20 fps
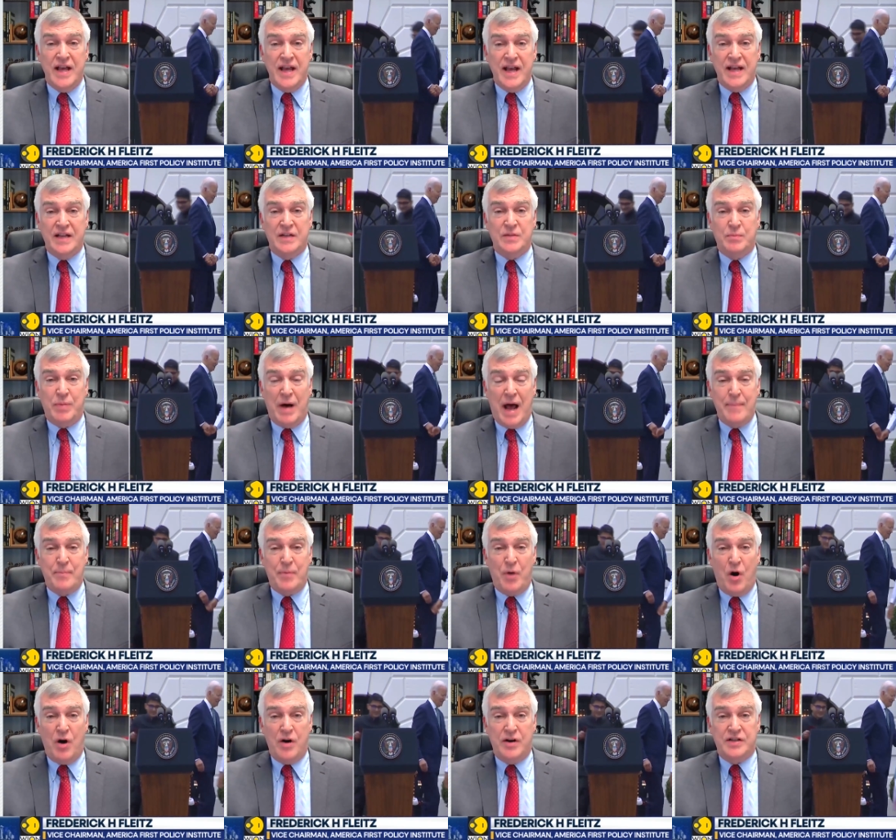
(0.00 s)
It's
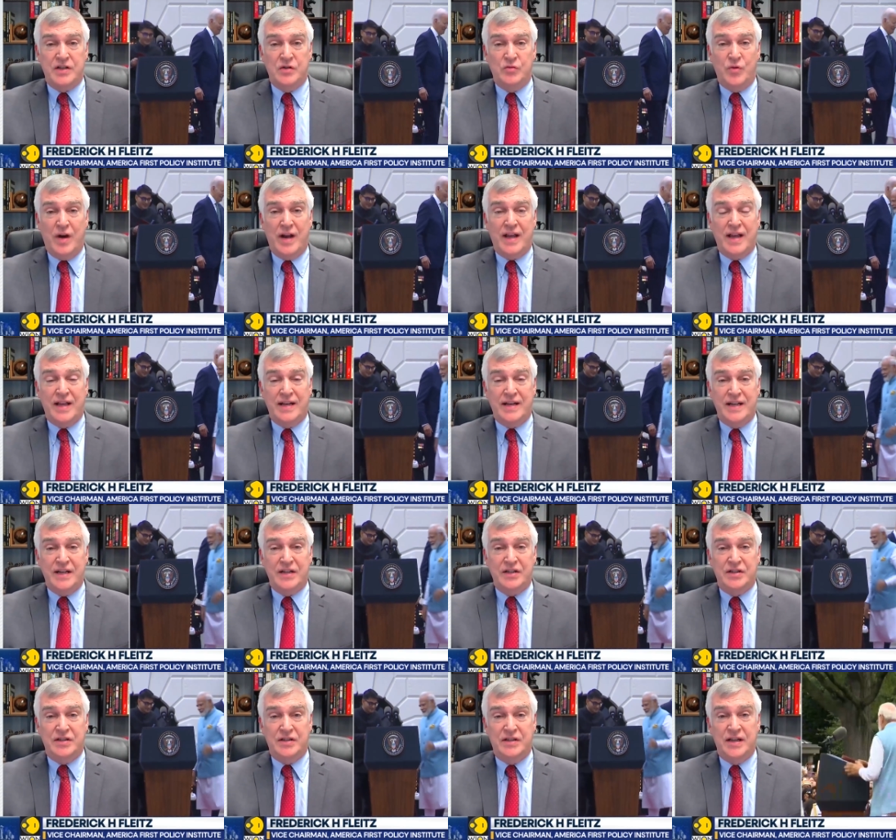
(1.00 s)
bipartisan
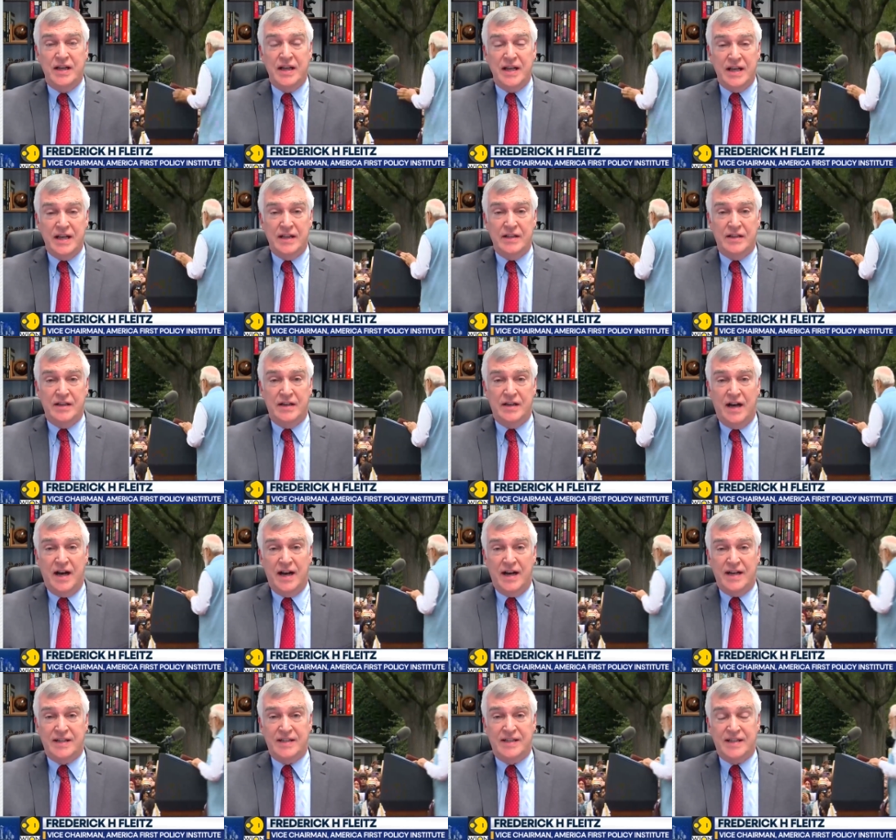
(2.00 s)
recognition in the
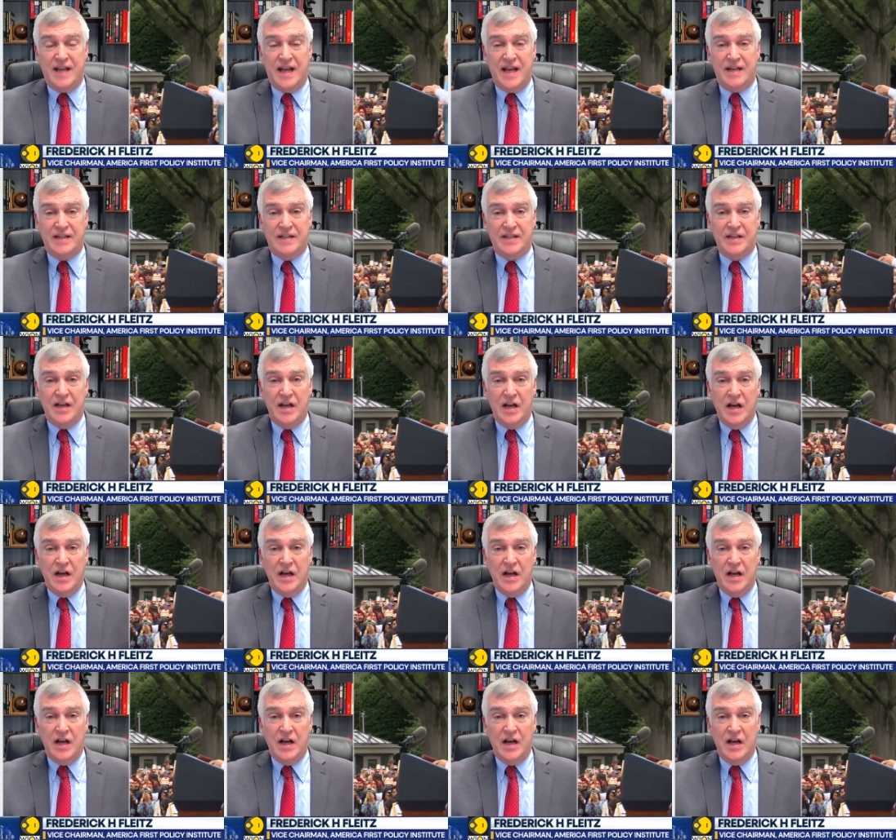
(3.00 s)
United States